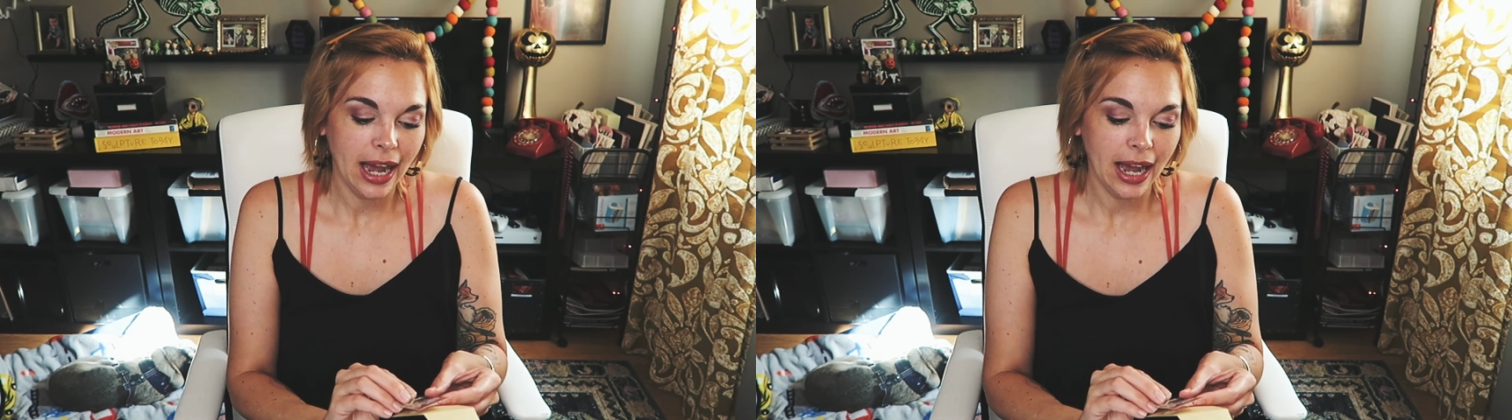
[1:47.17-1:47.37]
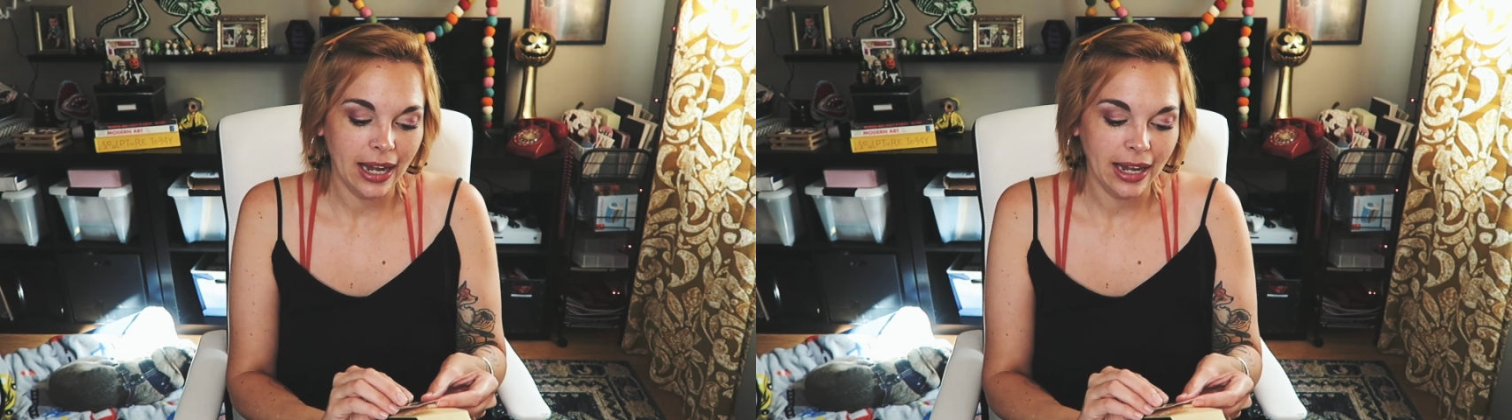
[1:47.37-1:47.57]

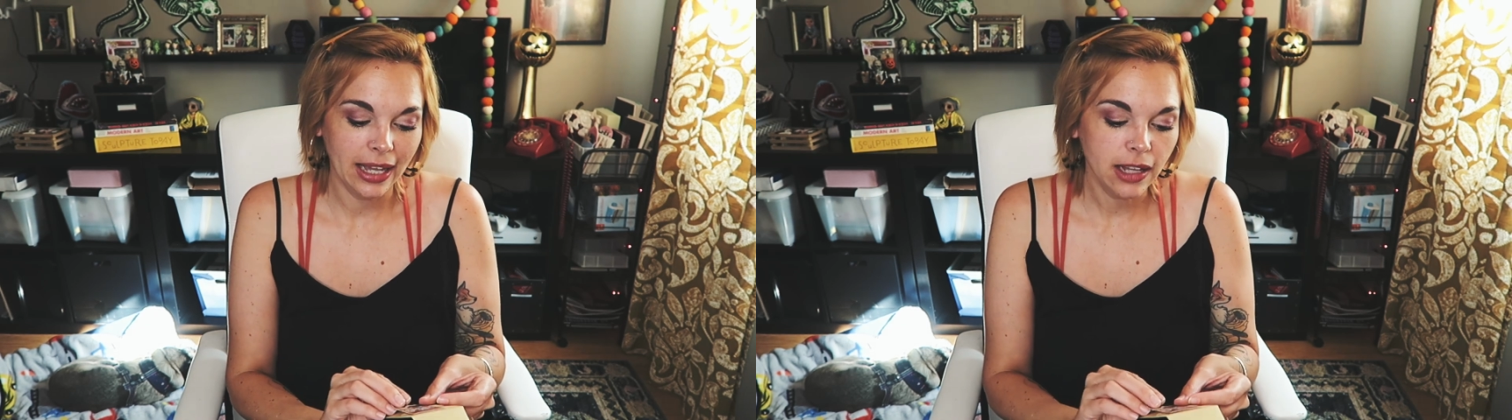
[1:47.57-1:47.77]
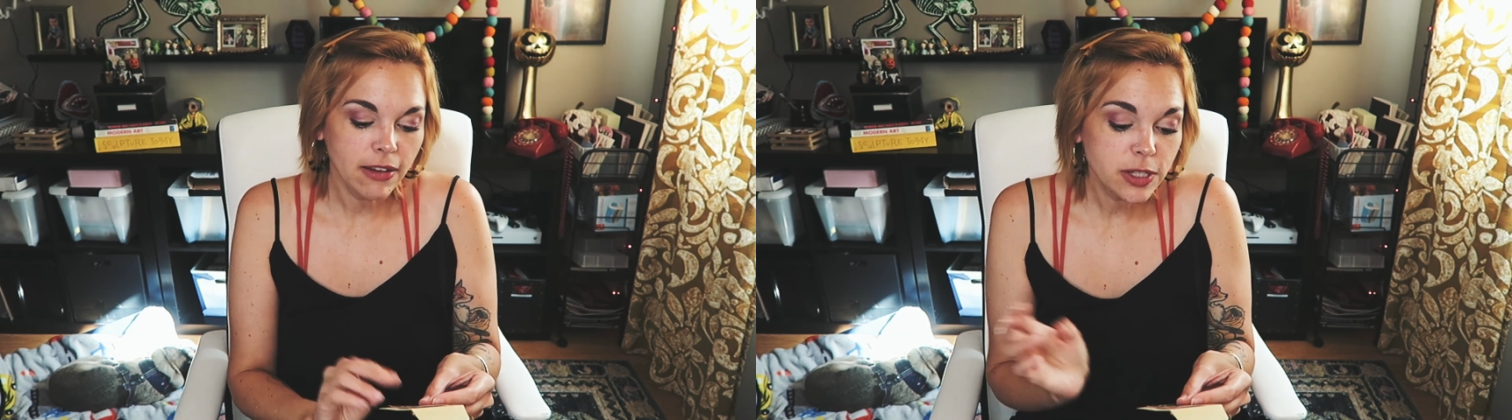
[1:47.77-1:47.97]

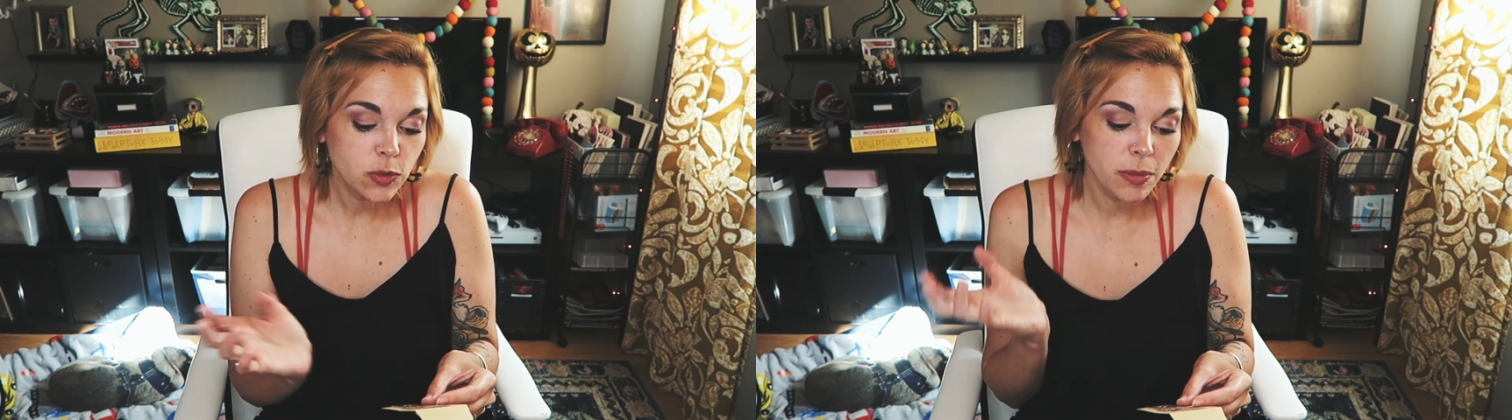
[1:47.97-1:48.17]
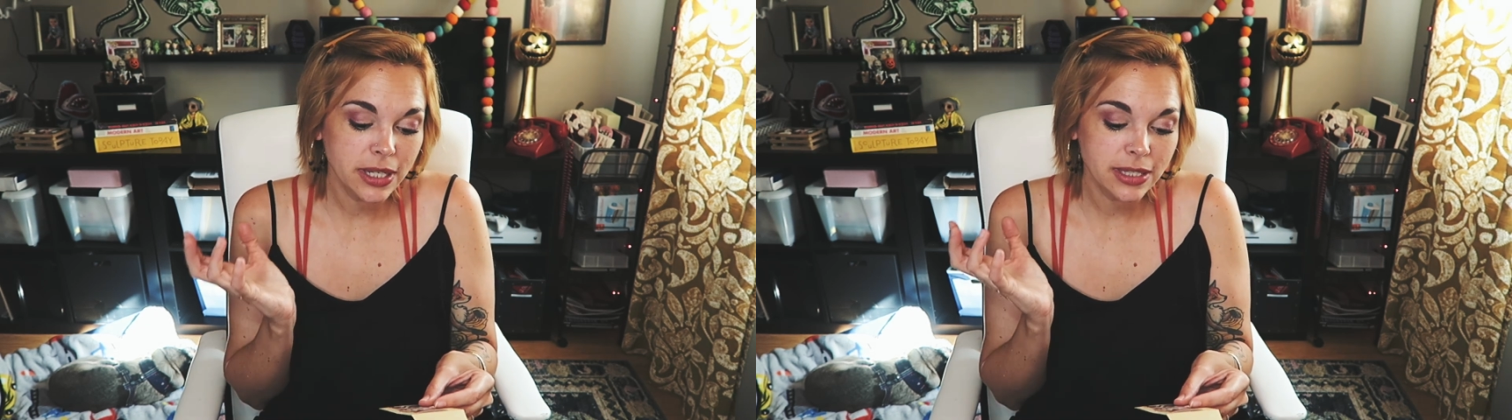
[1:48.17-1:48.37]
I love this
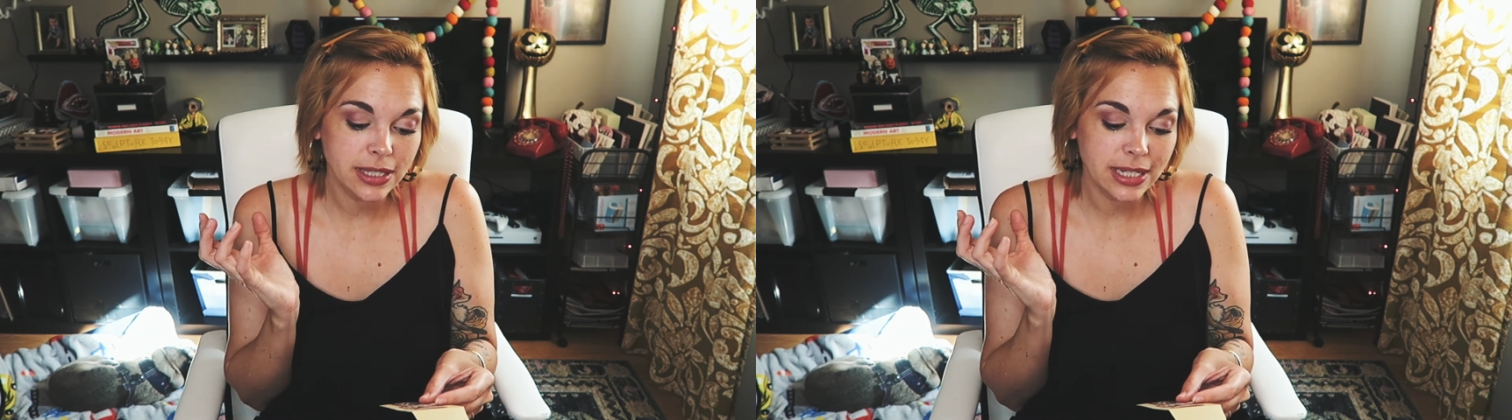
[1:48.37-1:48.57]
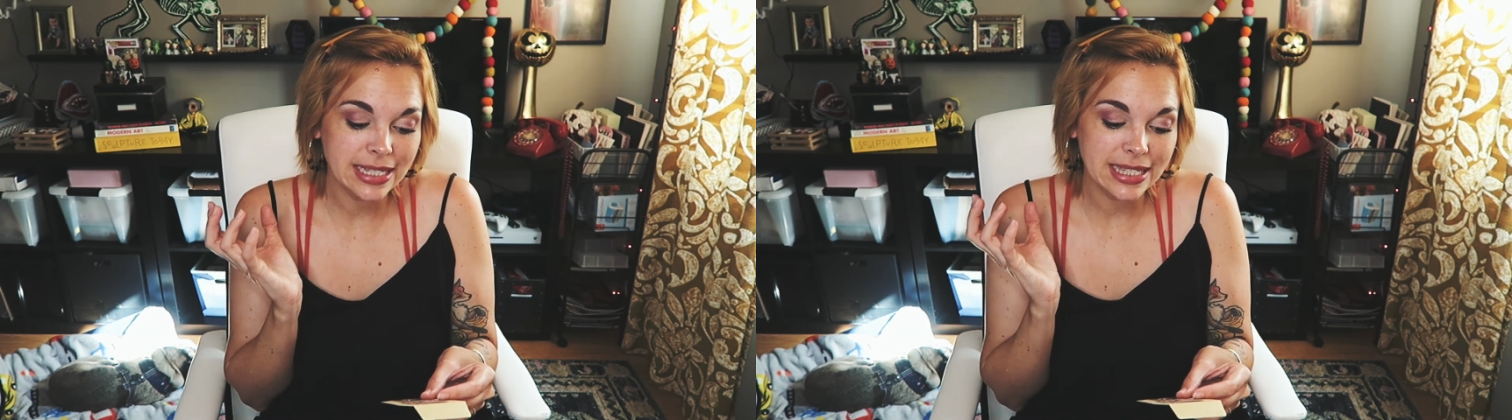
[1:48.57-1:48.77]
one because
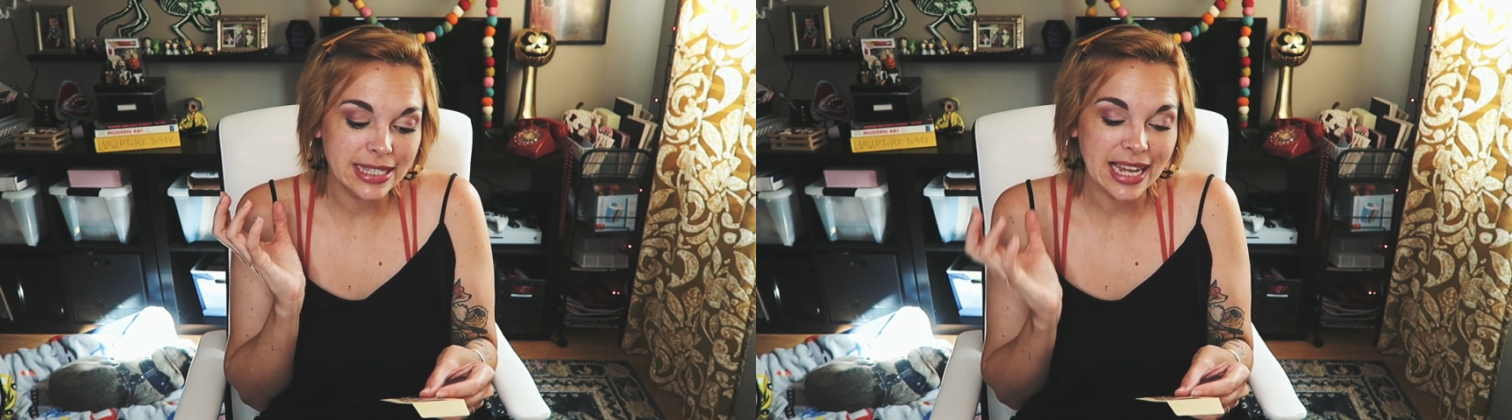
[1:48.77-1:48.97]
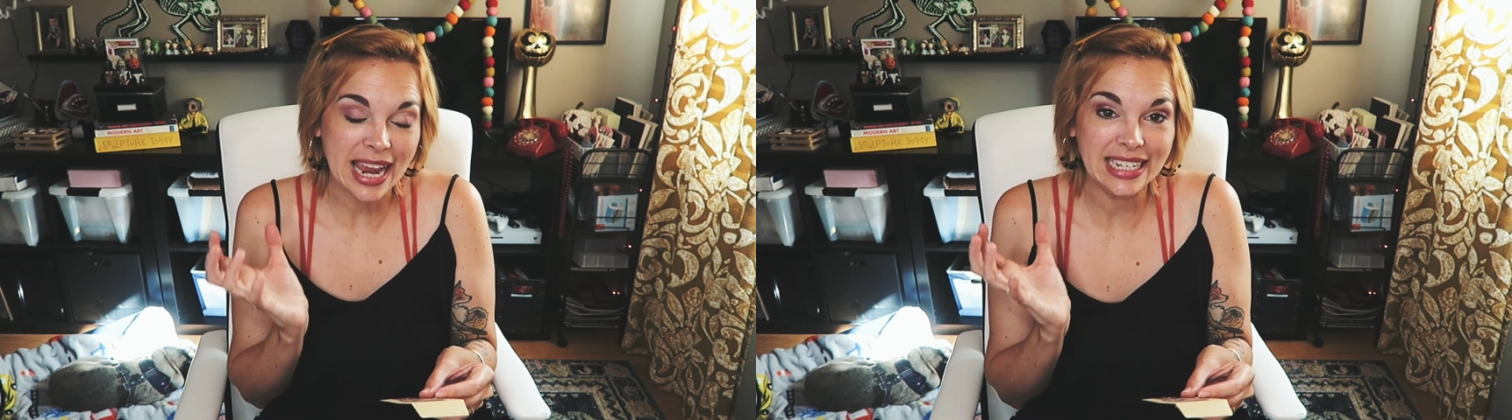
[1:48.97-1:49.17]
it's
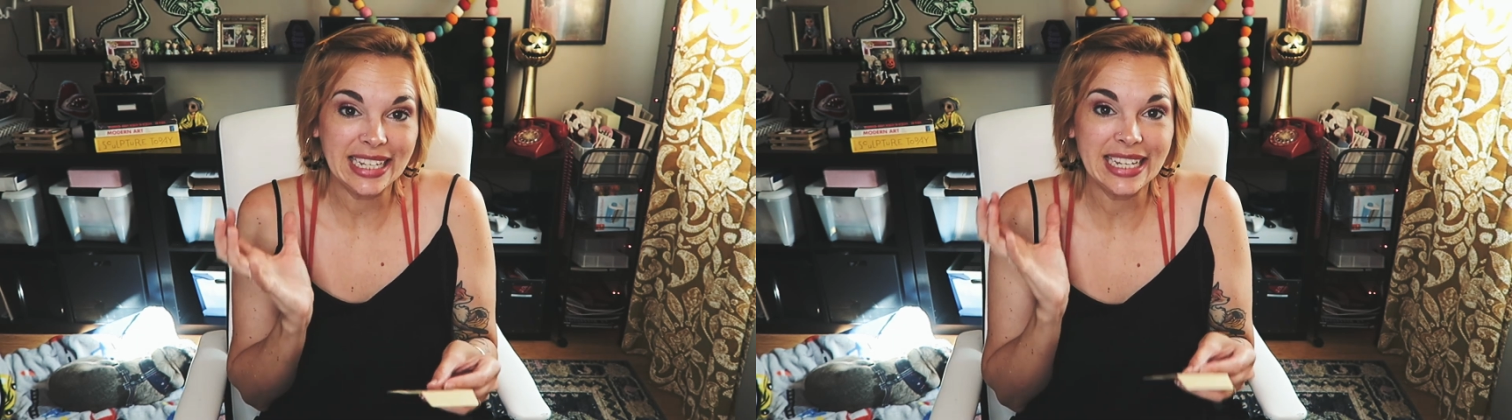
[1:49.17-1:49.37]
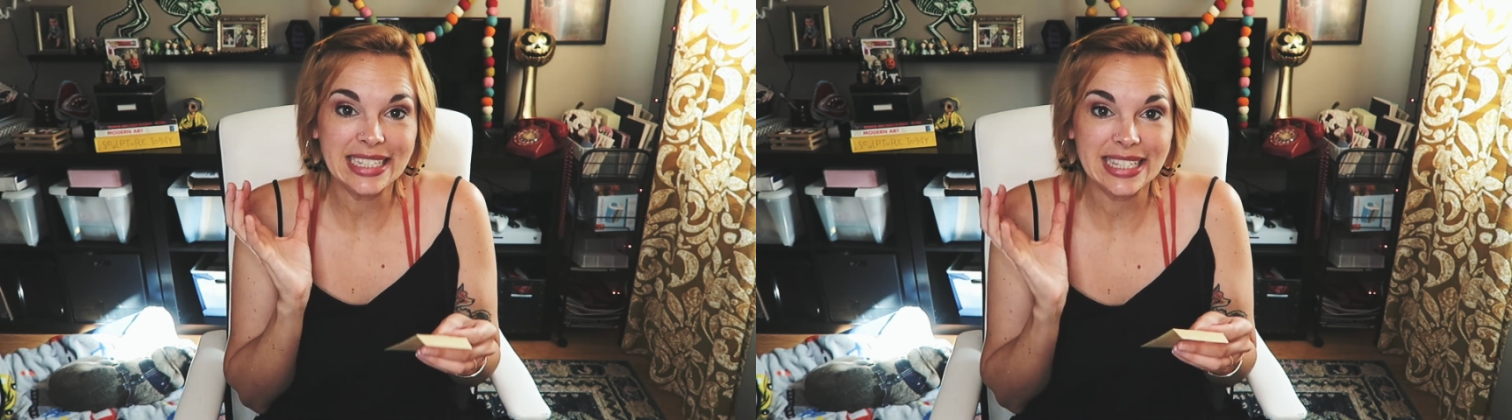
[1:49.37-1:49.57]

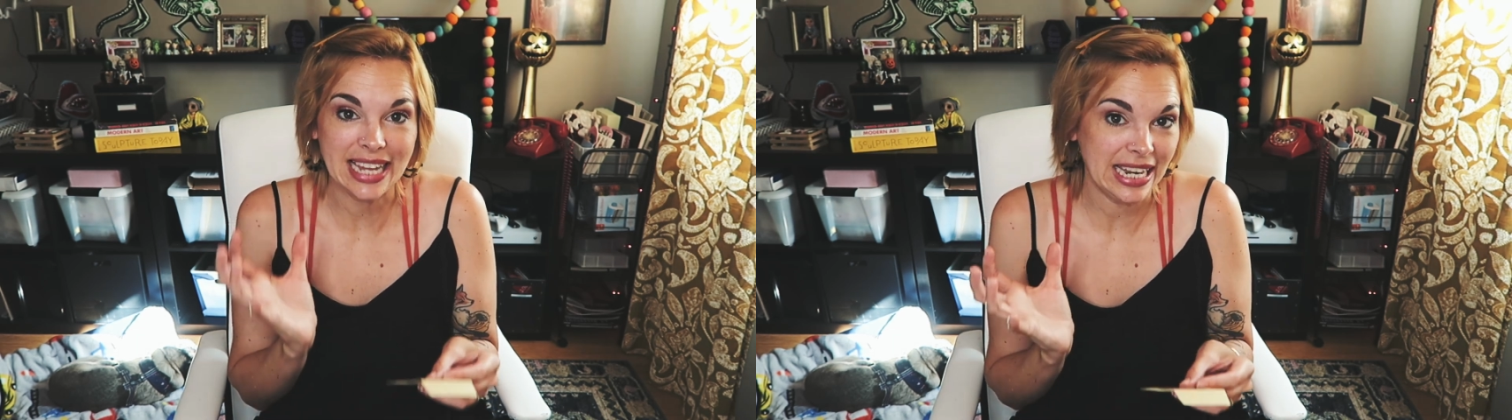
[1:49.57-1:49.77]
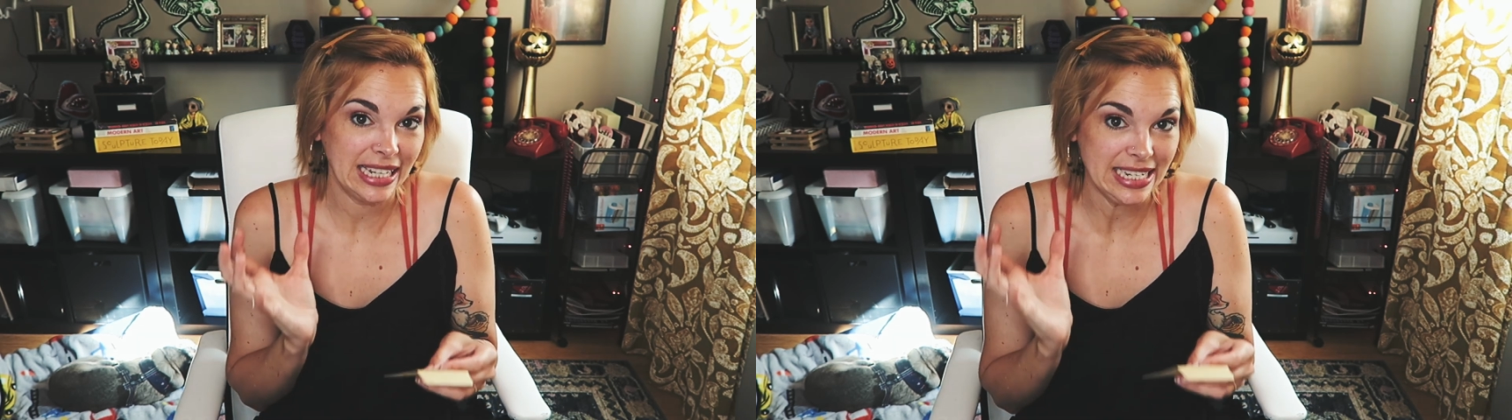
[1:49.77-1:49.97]

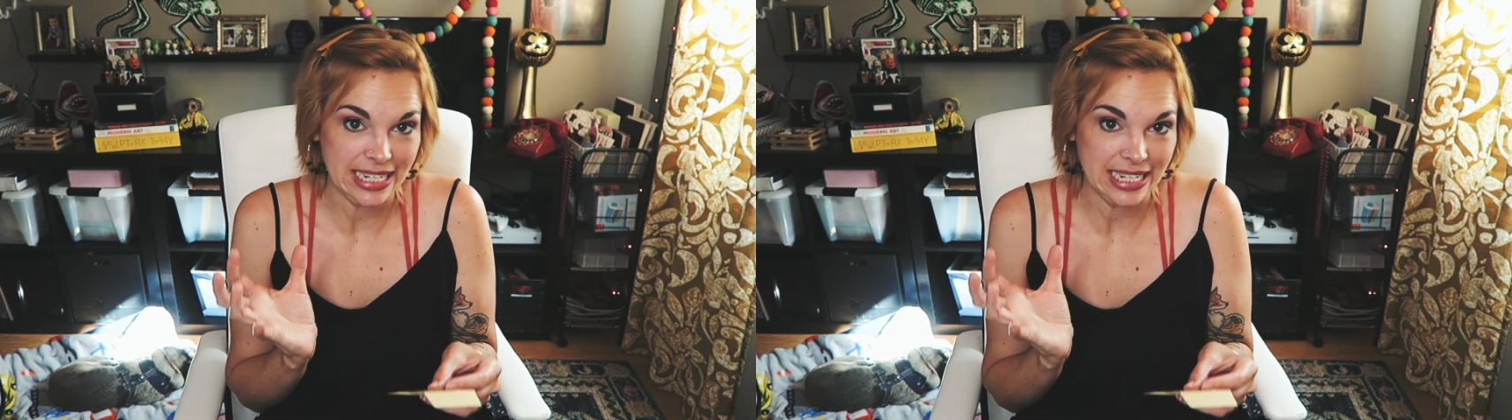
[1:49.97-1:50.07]
insanely